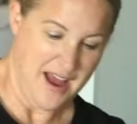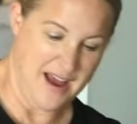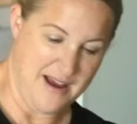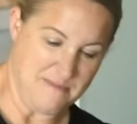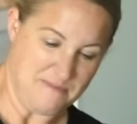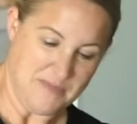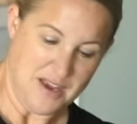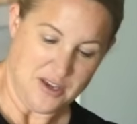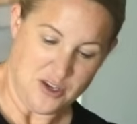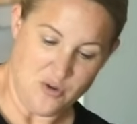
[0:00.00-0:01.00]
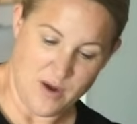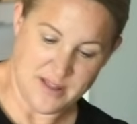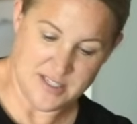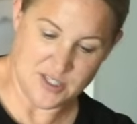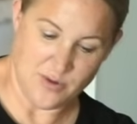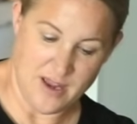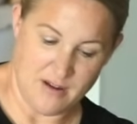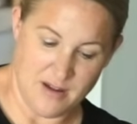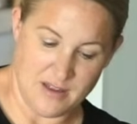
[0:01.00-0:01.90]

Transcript: Um, you want the soil